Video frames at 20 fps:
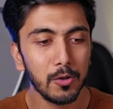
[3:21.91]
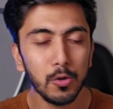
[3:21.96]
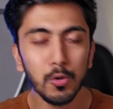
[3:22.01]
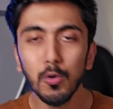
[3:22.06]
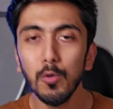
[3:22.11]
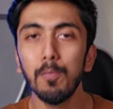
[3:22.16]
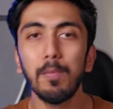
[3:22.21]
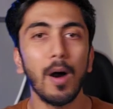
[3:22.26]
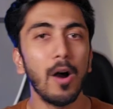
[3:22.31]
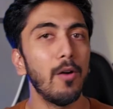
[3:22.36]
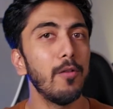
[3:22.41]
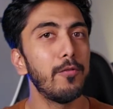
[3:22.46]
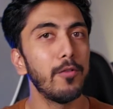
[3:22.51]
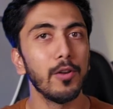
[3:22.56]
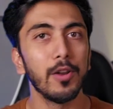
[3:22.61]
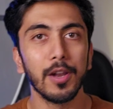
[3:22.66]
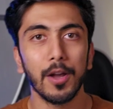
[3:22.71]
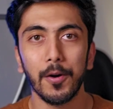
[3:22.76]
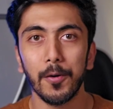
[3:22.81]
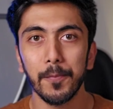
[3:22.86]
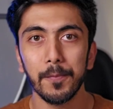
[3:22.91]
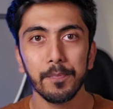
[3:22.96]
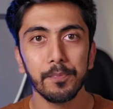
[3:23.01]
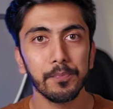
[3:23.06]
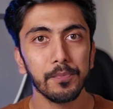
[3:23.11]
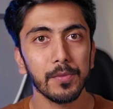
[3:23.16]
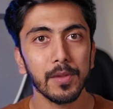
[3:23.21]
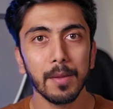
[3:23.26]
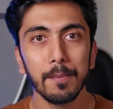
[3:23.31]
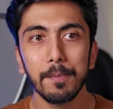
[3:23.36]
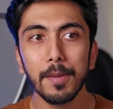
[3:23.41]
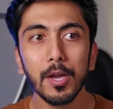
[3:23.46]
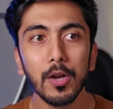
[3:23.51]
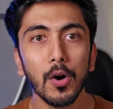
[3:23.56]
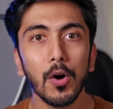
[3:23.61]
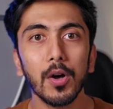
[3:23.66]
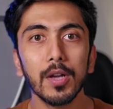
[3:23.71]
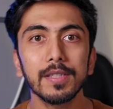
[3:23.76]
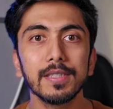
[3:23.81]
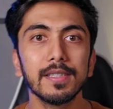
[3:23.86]
too powerful now,
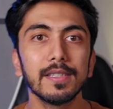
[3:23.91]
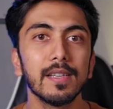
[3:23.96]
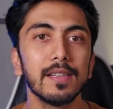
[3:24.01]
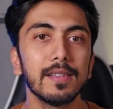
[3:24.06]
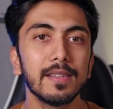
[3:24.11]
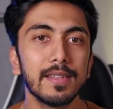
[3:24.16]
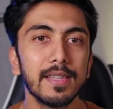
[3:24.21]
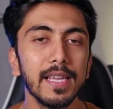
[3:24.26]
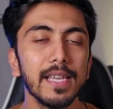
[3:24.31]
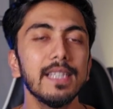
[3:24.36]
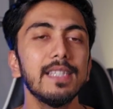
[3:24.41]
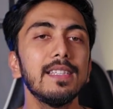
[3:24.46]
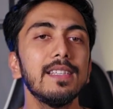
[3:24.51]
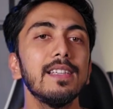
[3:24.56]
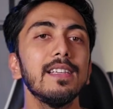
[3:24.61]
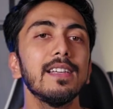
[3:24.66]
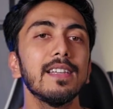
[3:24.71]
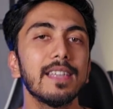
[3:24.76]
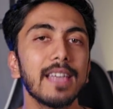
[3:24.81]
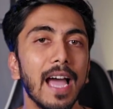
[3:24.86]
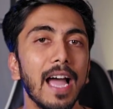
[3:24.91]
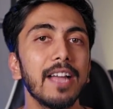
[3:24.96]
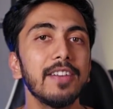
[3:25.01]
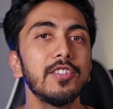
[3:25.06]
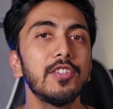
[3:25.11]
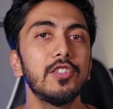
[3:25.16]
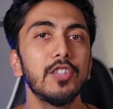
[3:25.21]
because this can